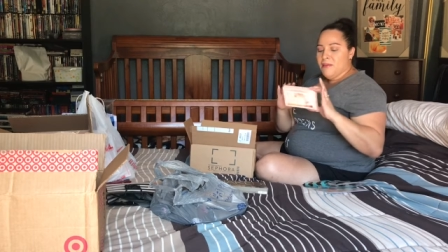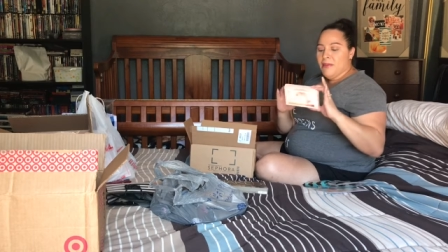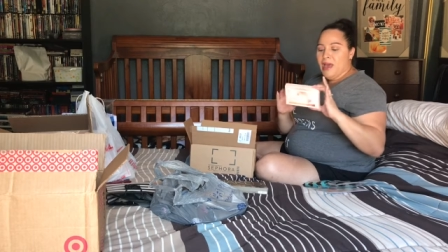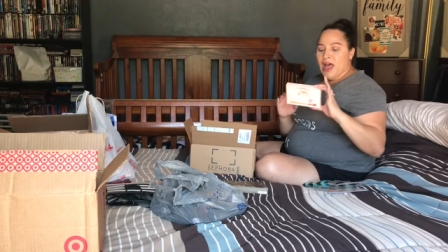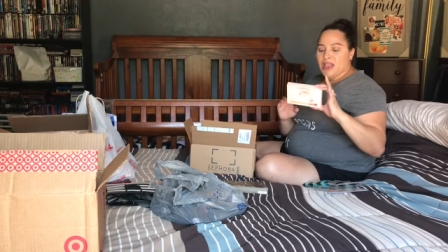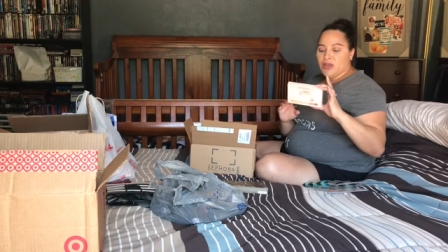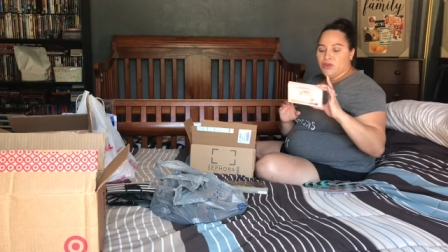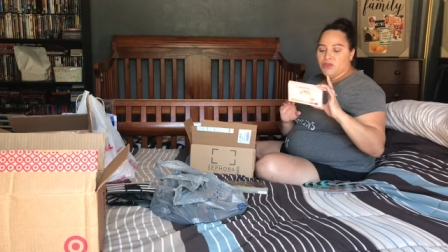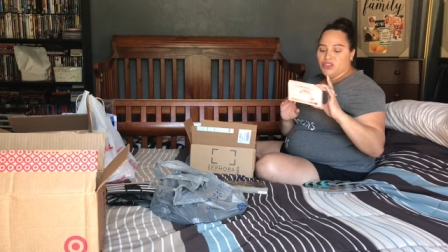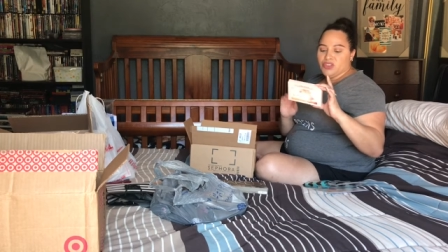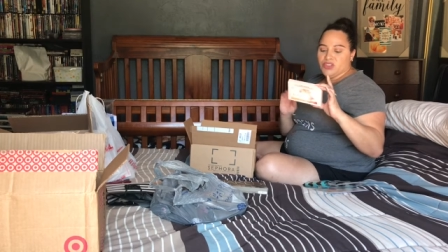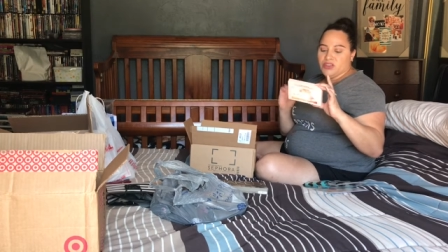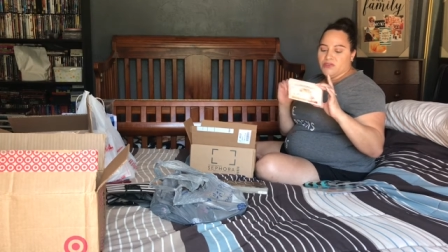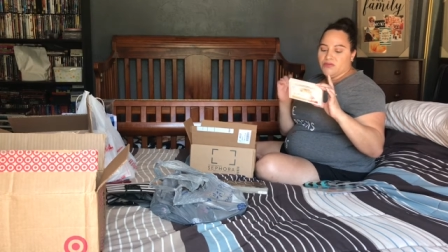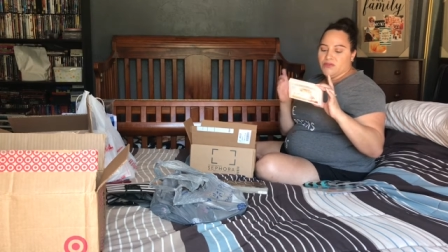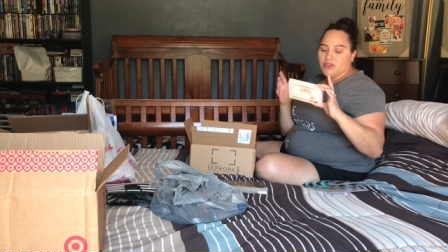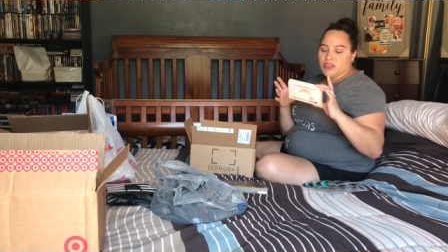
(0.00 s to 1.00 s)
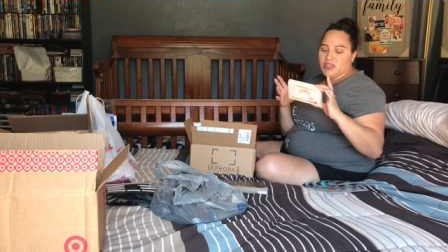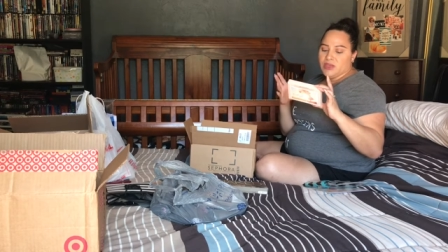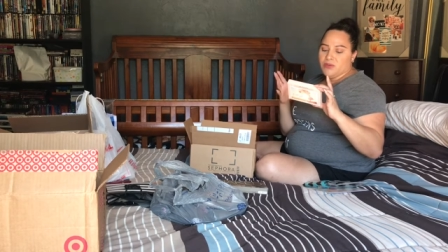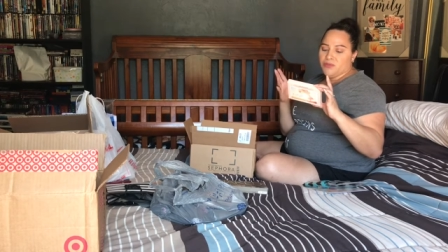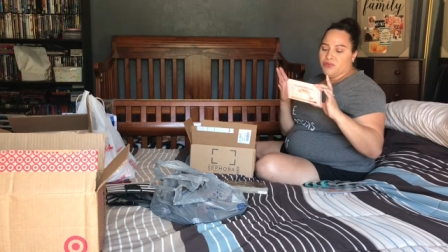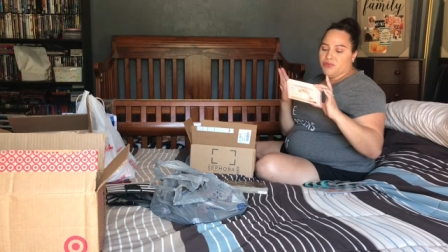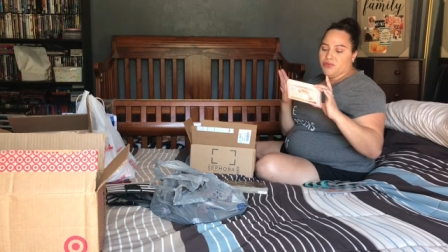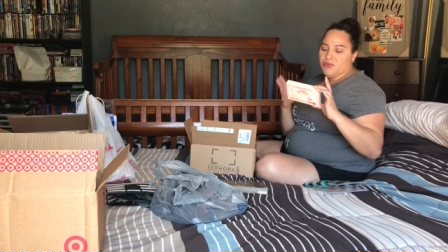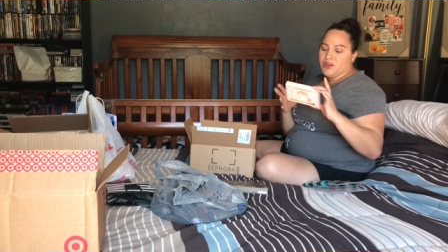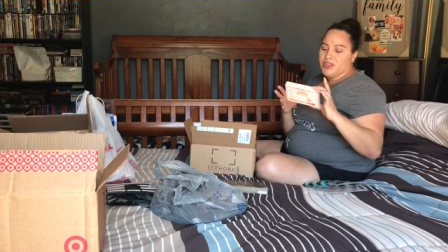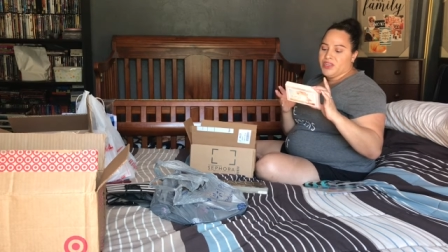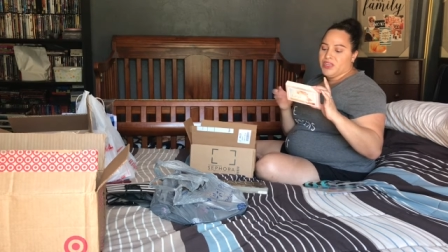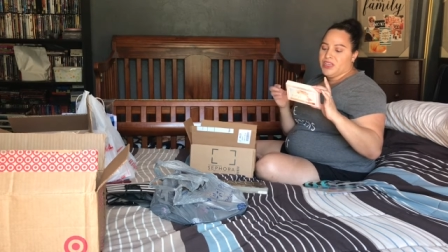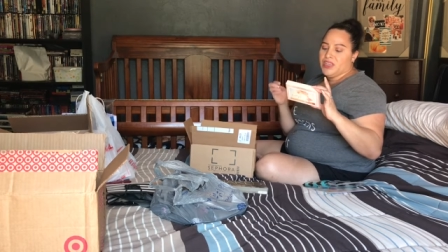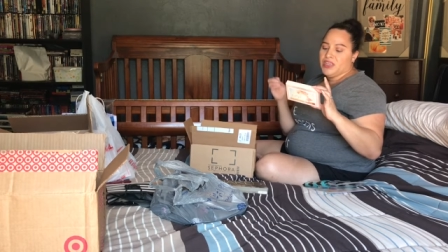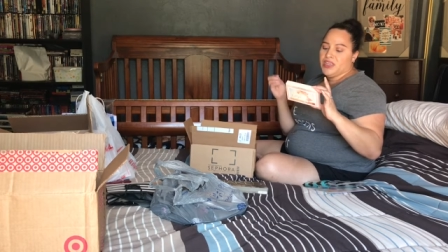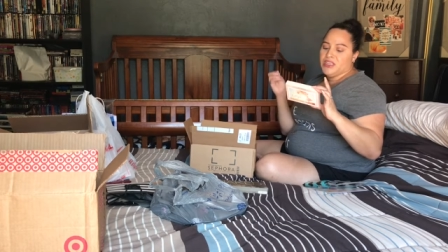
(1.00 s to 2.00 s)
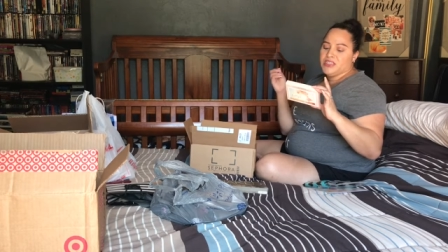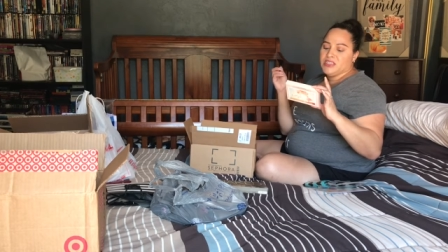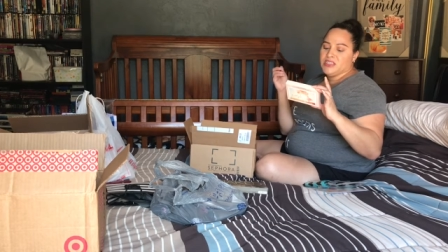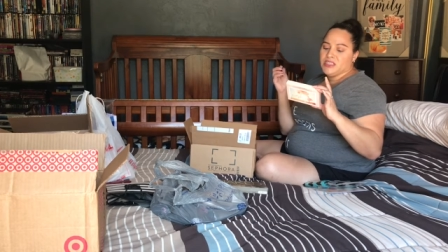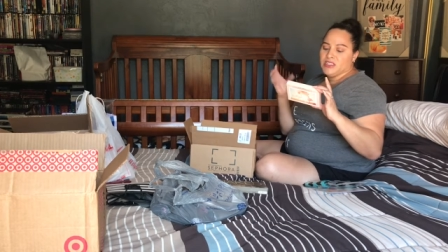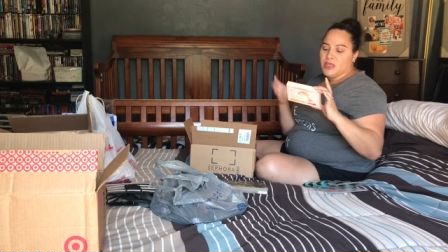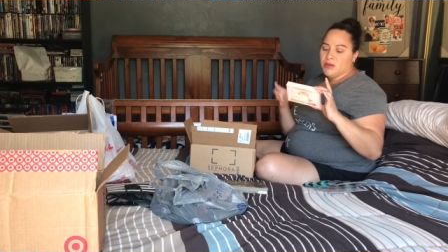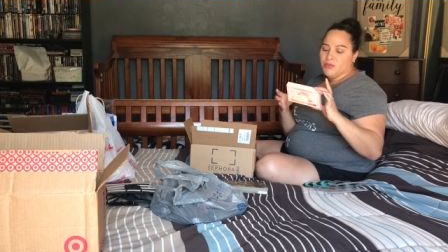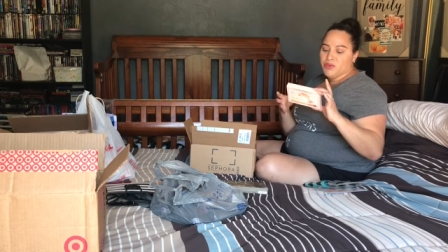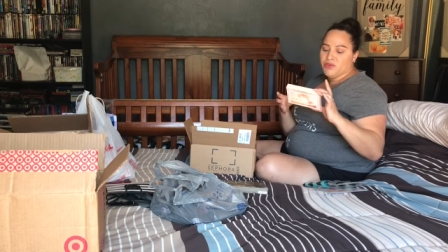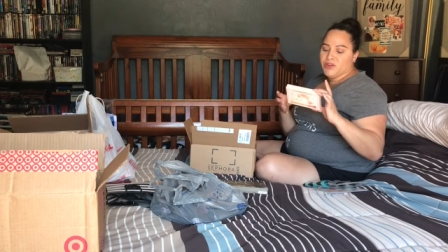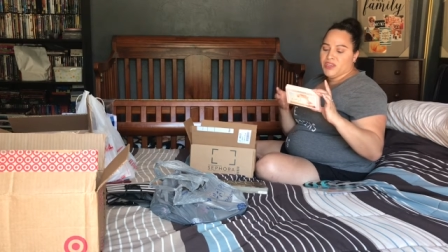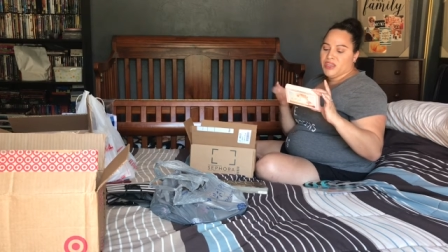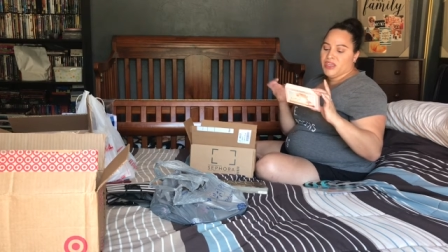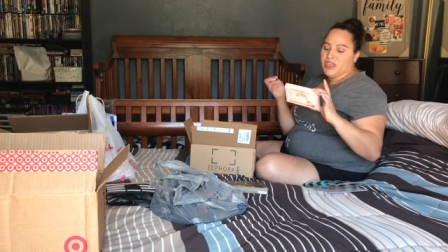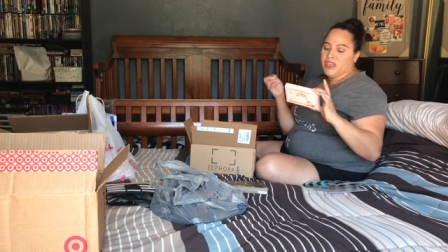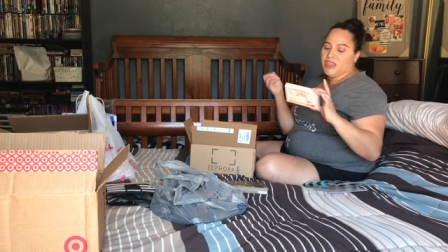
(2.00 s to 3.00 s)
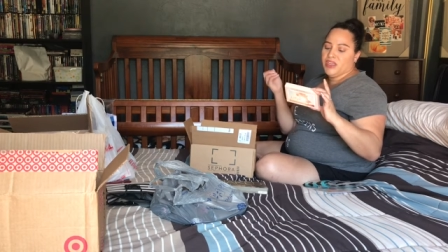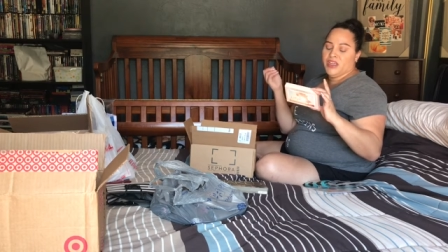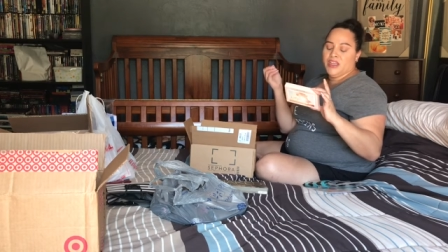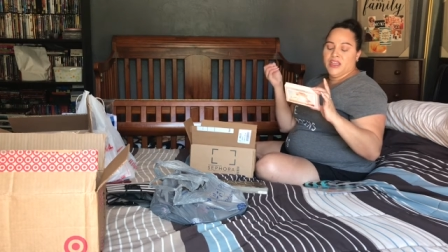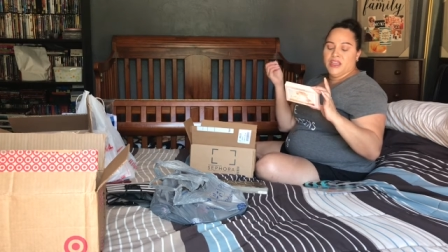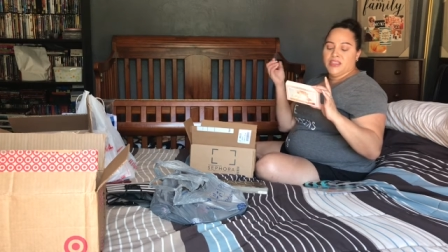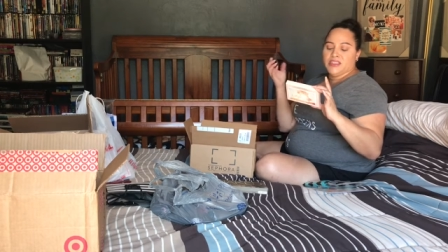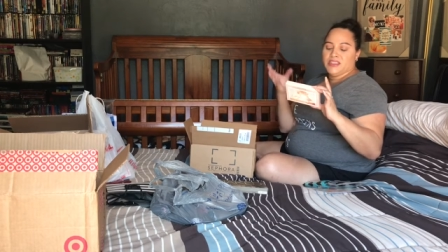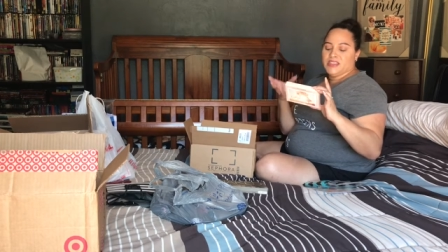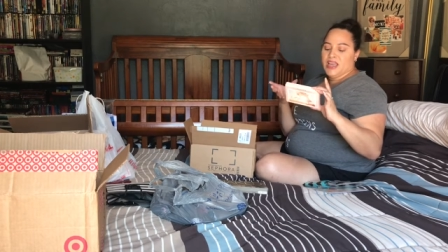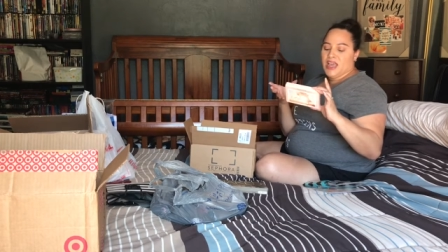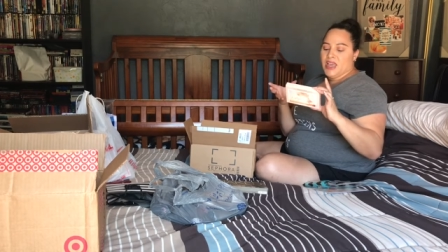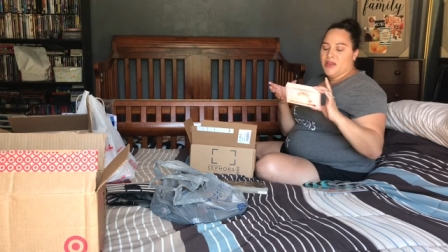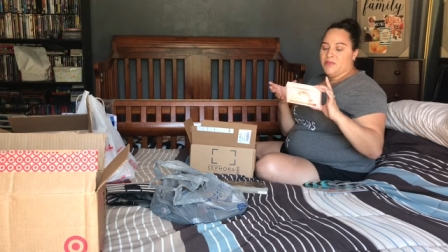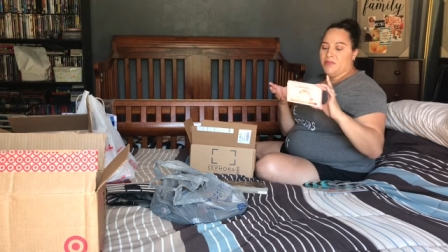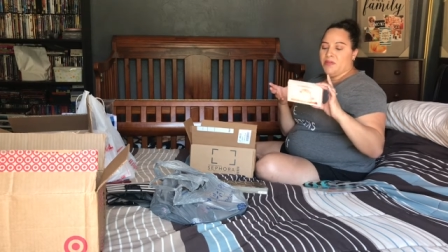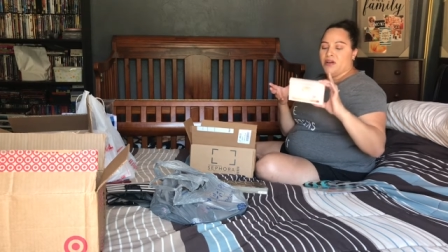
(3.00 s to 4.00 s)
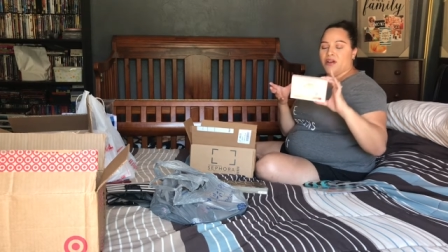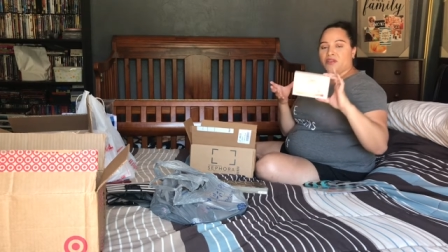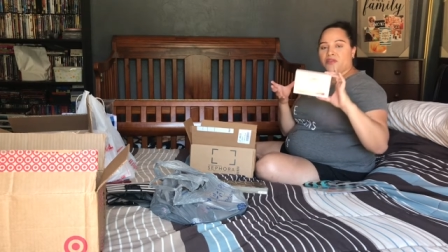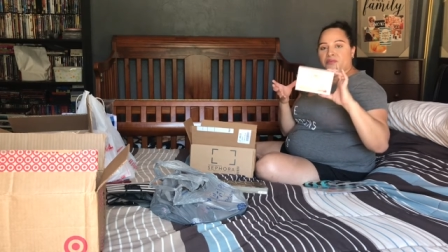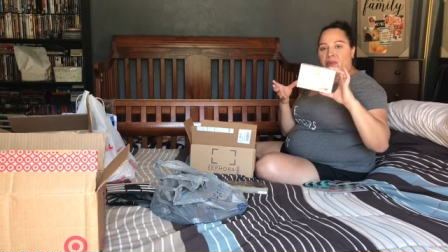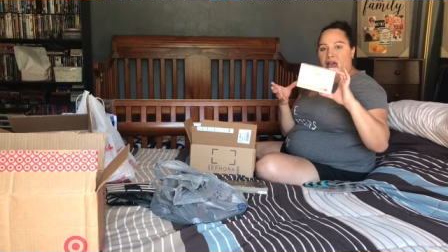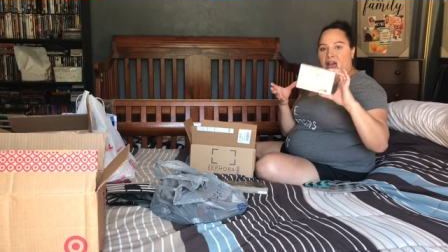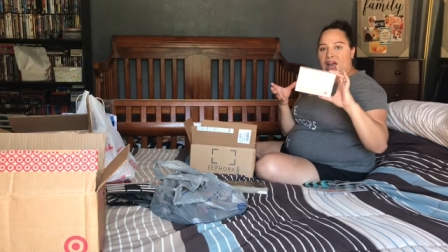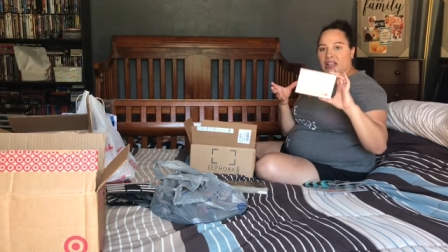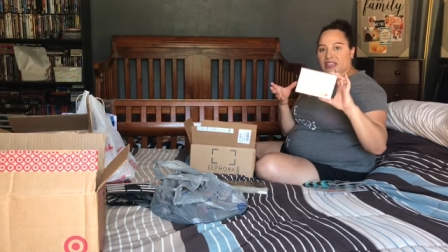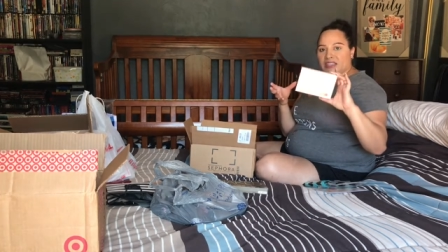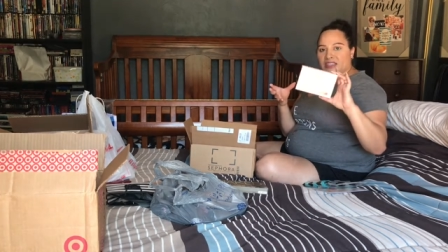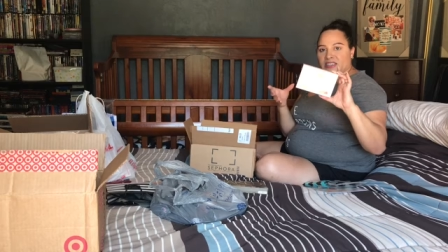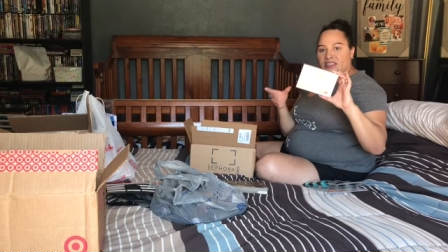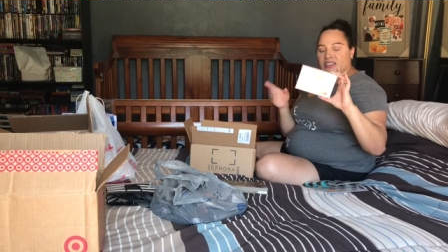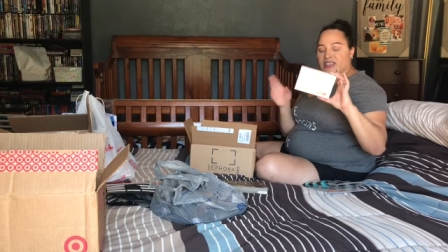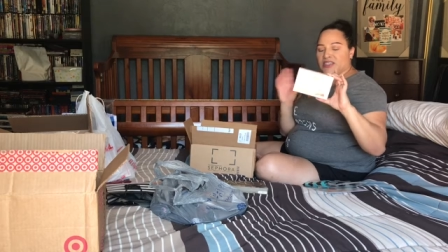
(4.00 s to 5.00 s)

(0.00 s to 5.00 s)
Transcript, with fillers: palette, which is a really pretty summery type of palette.